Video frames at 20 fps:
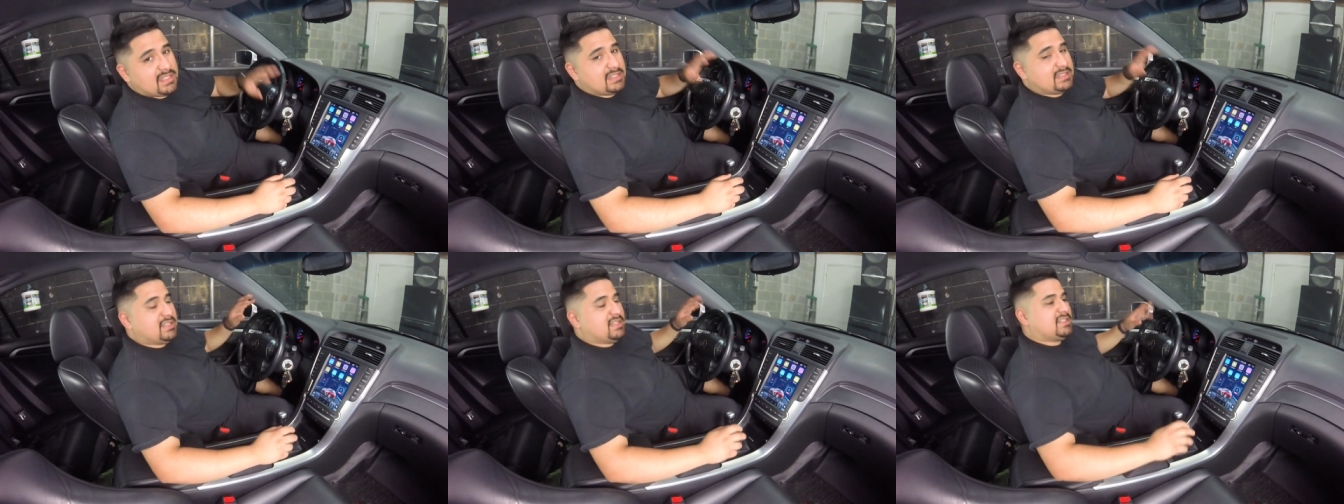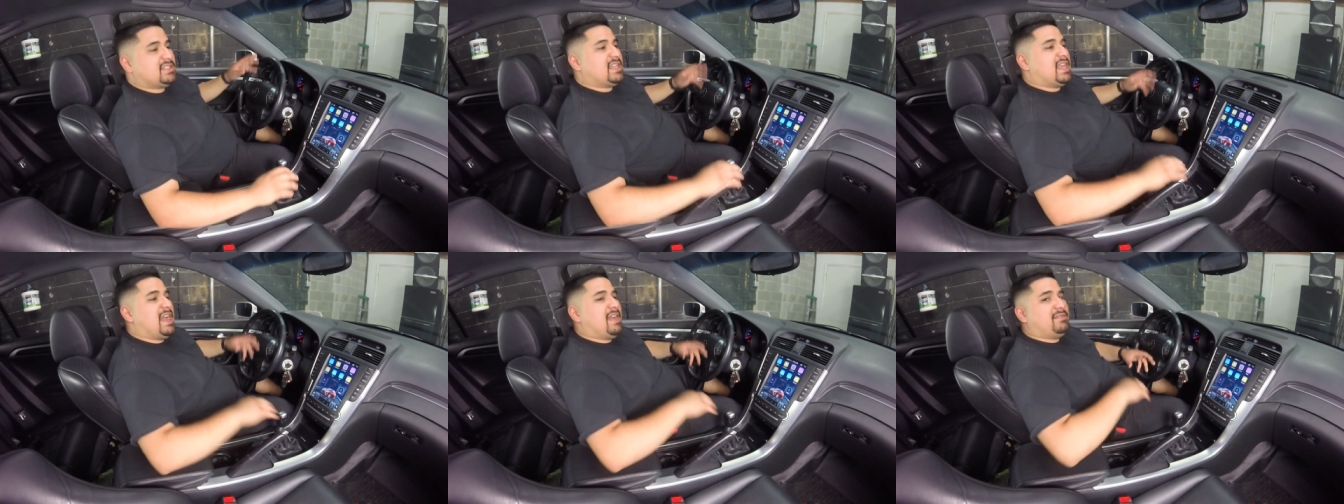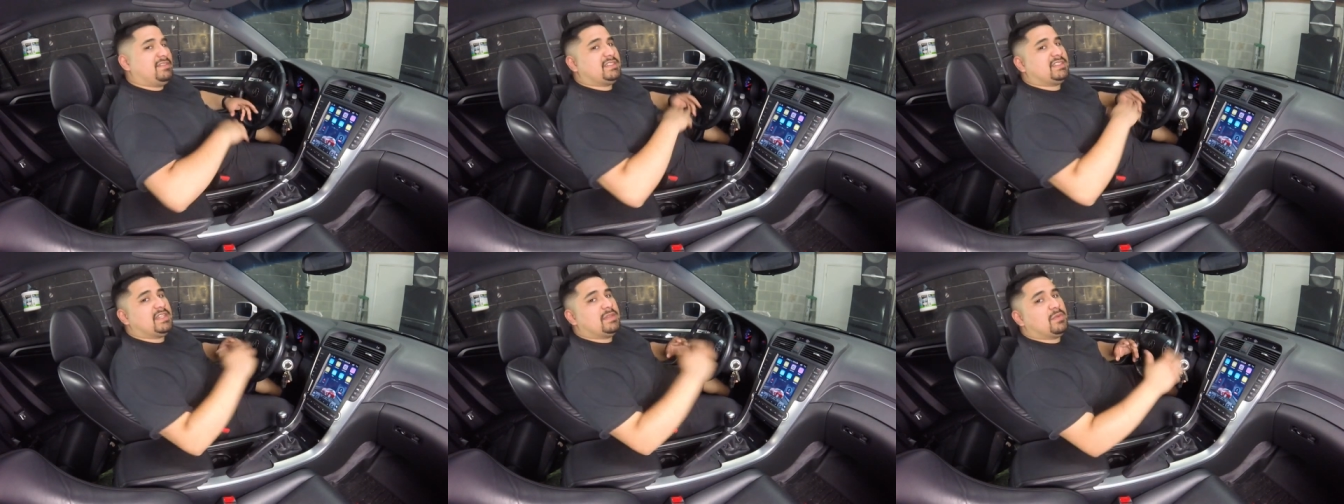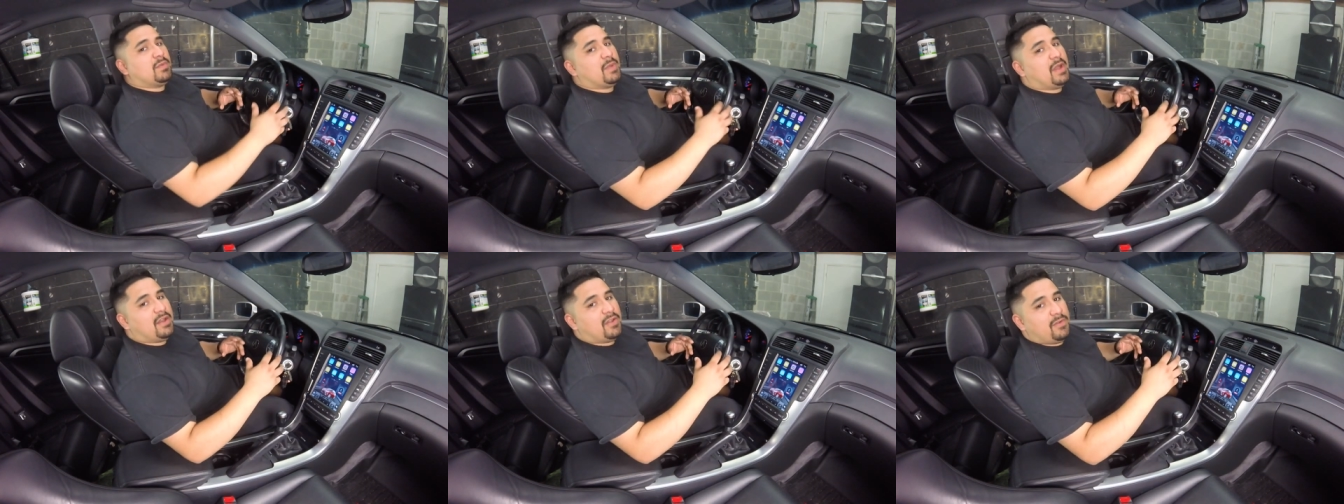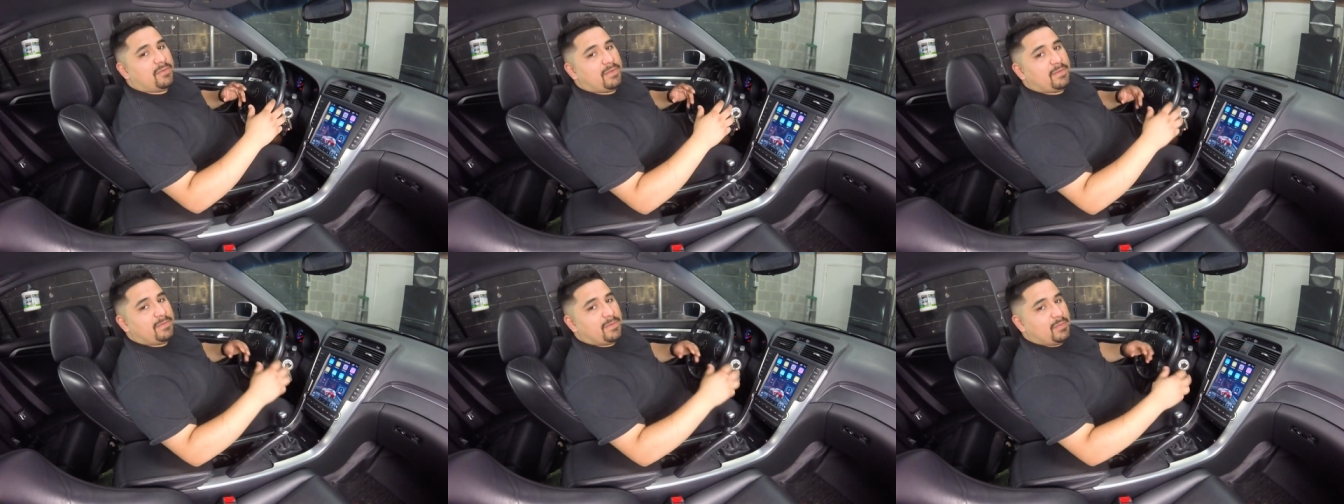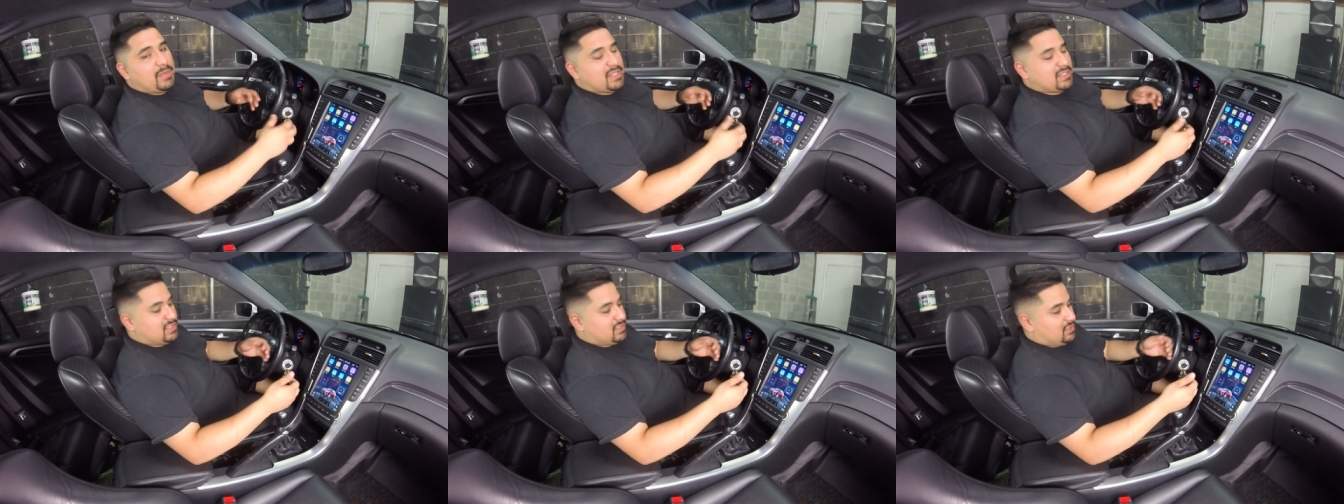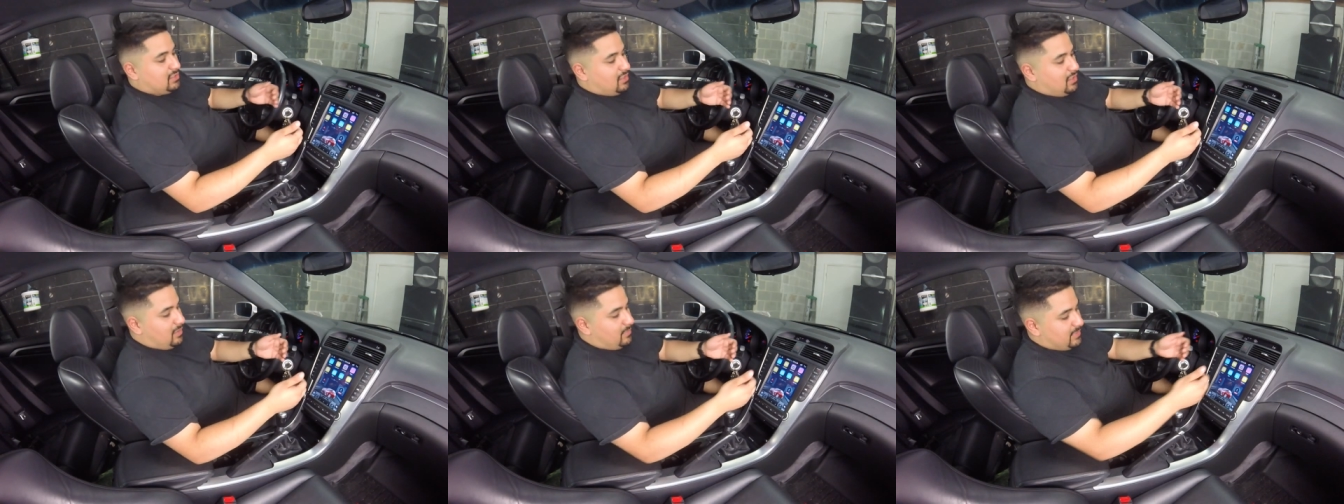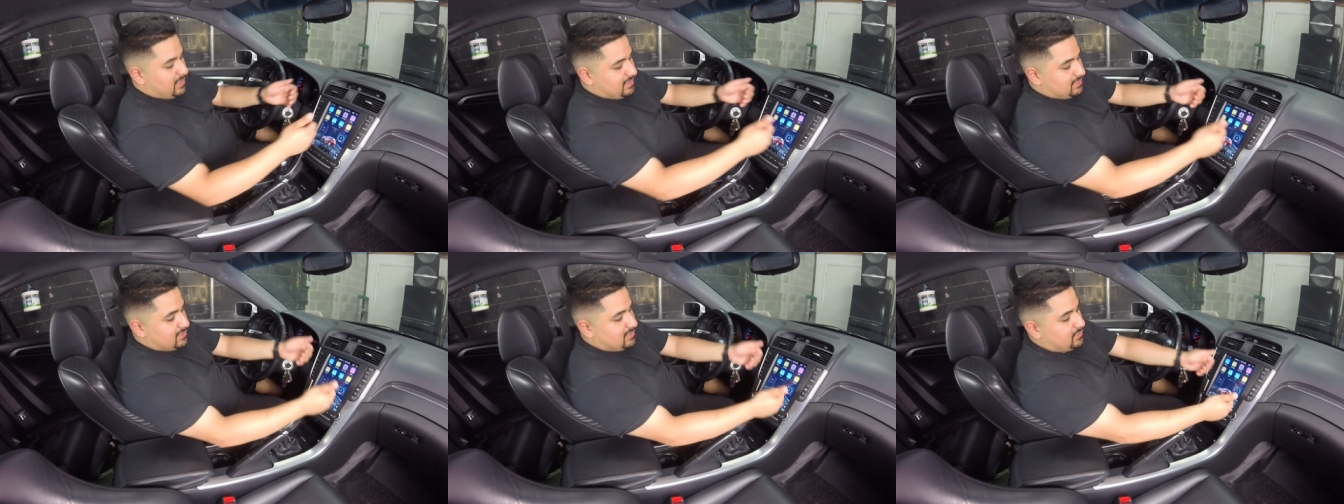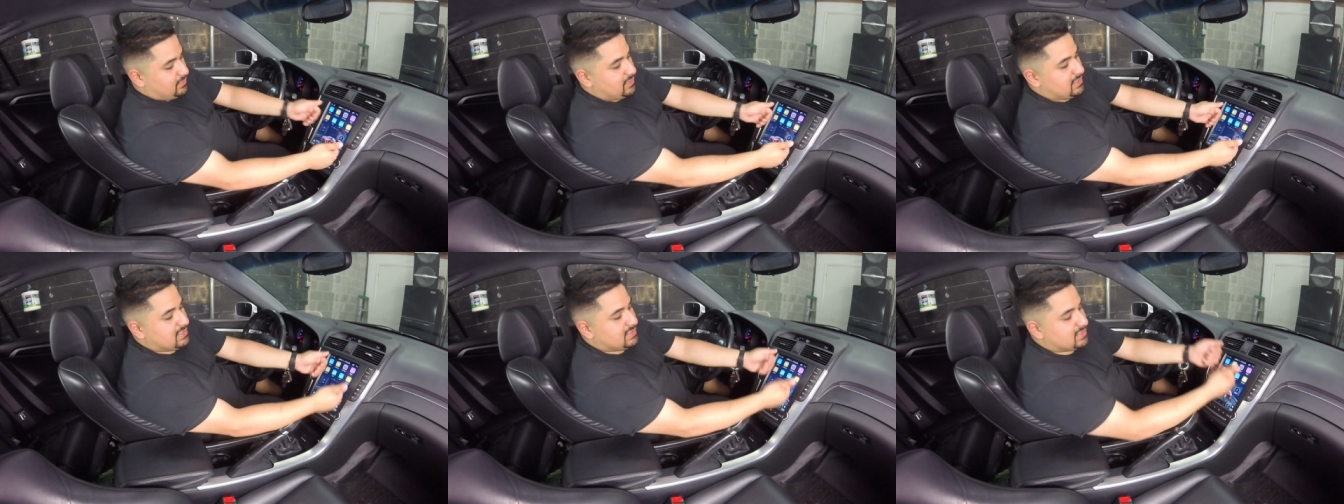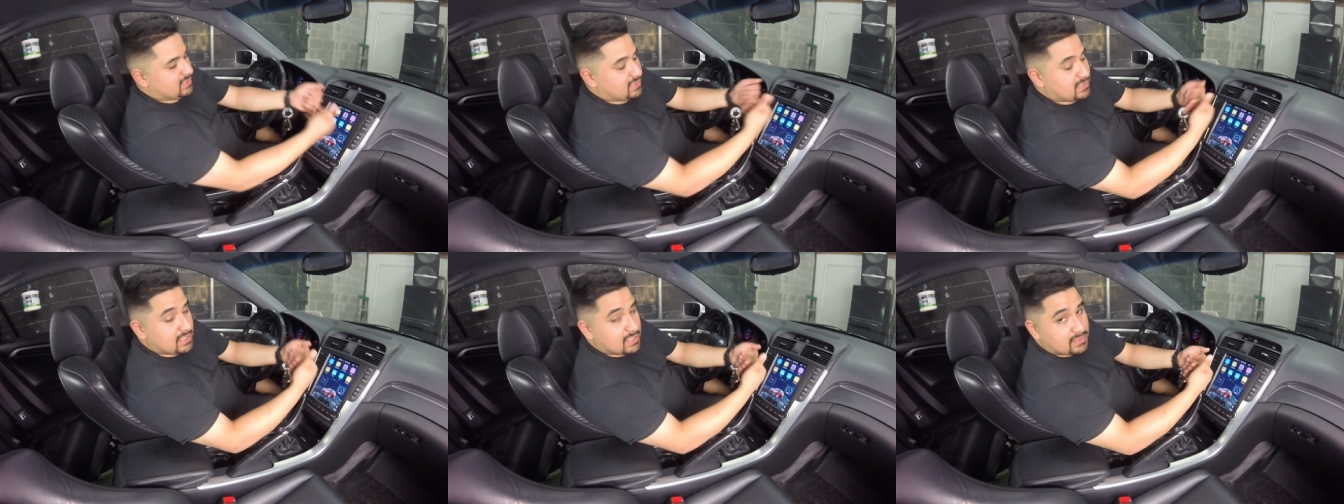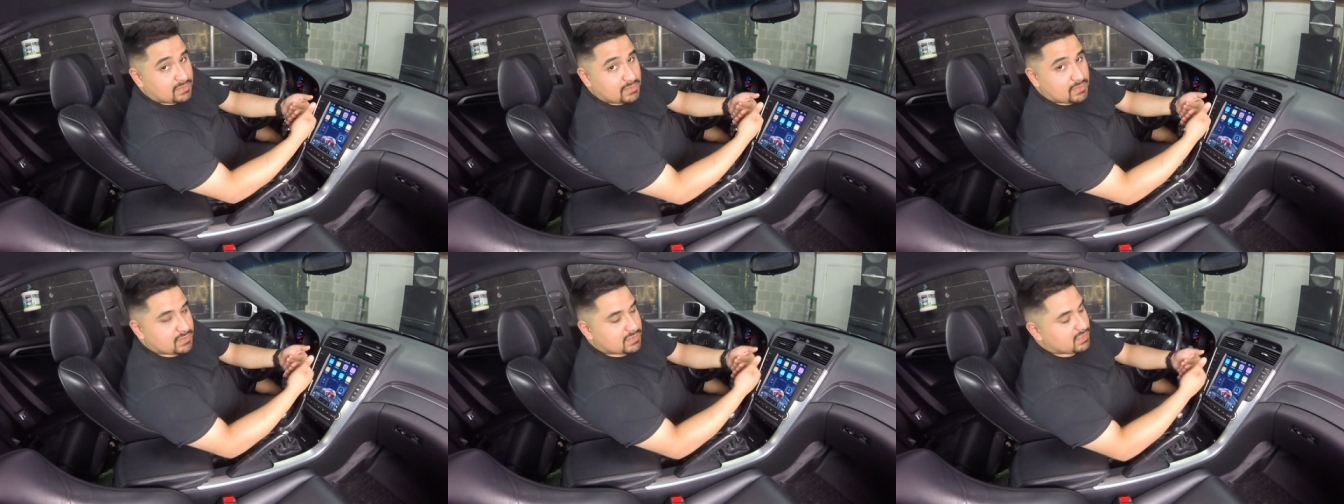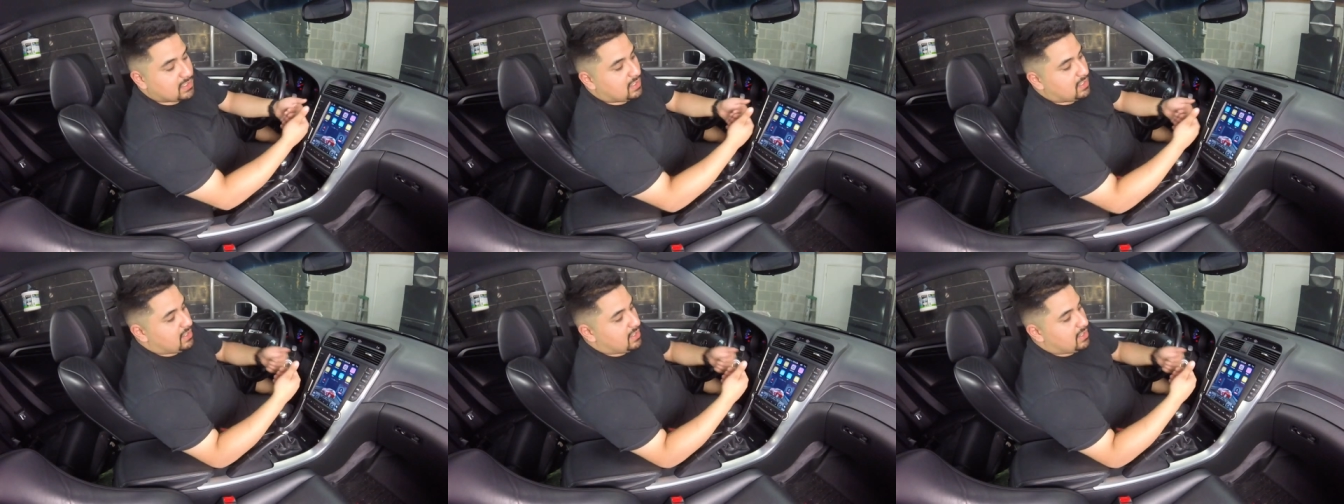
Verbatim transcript: it doesn't have the same amount of information coming to these connectors.